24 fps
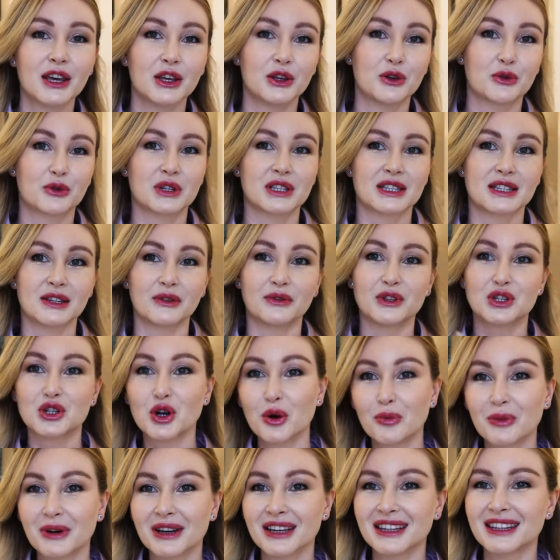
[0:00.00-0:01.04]
You receive
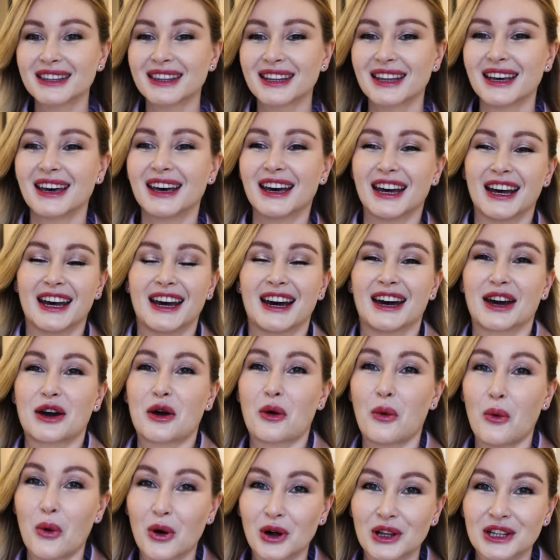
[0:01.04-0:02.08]
German
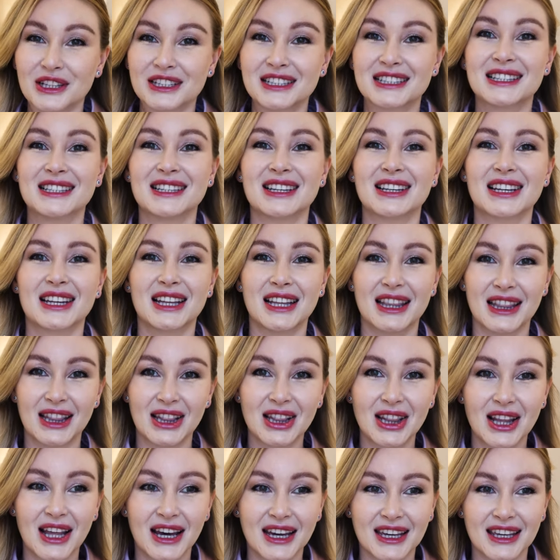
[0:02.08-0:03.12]
quality
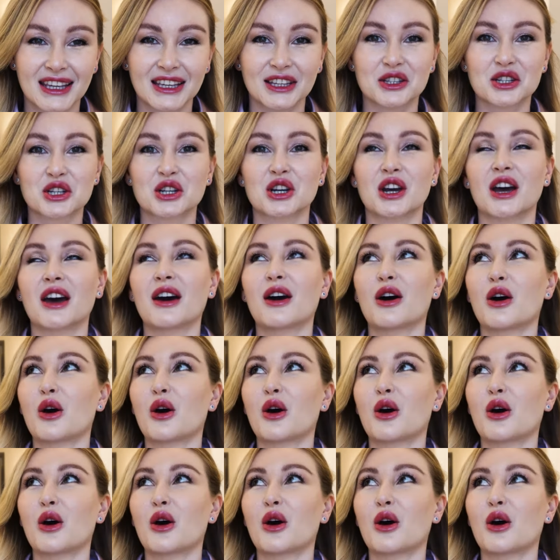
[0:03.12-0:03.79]
luggage